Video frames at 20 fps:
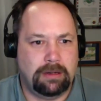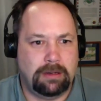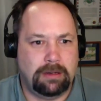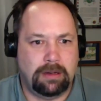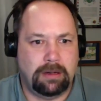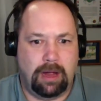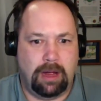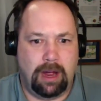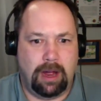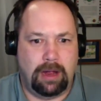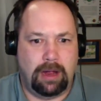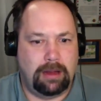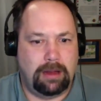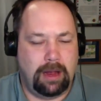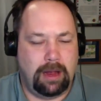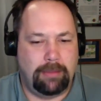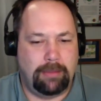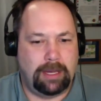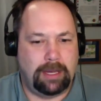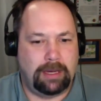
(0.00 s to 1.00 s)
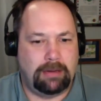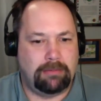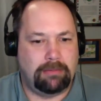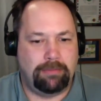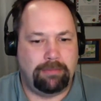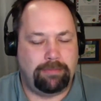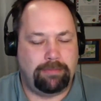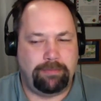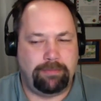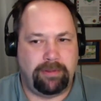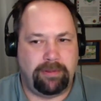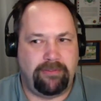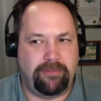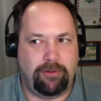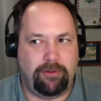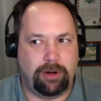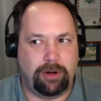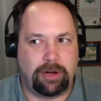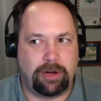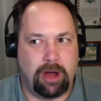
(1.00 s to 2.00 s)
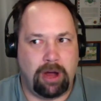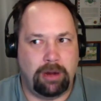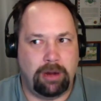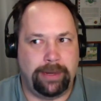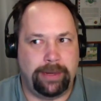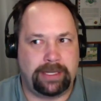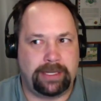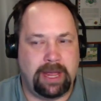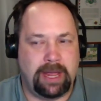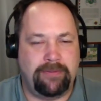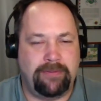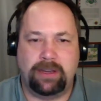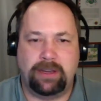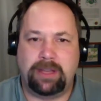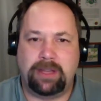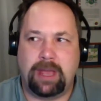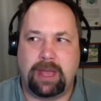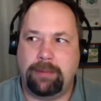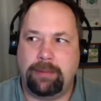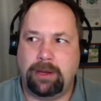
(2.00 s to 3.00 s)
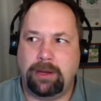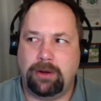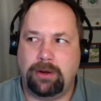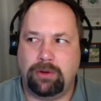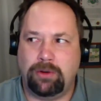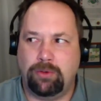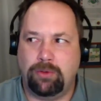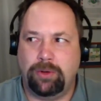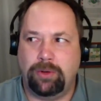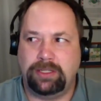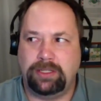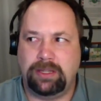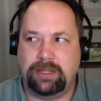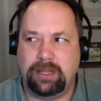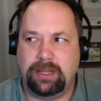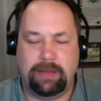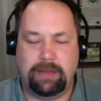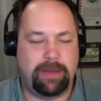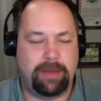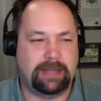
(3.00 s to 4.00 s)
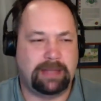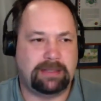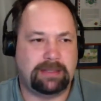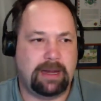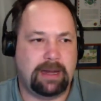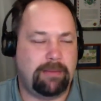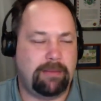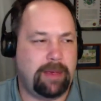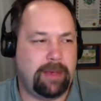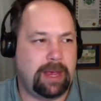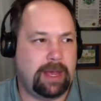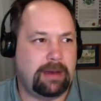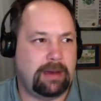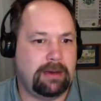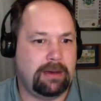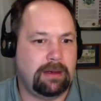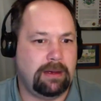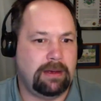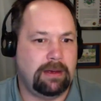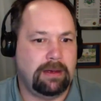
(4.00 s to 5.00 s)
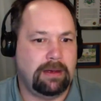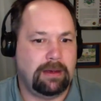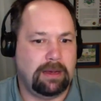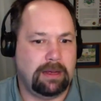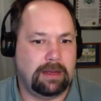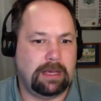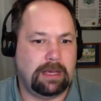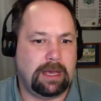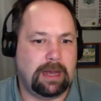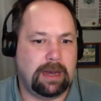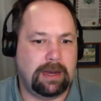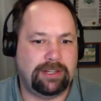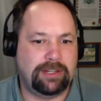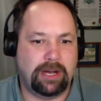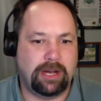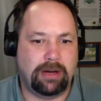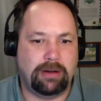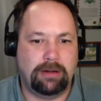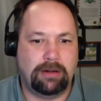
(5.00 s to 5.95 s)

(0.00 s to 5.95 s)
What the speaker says: I mean, before Connor McDavid came here, who was the best setup man in the NHL?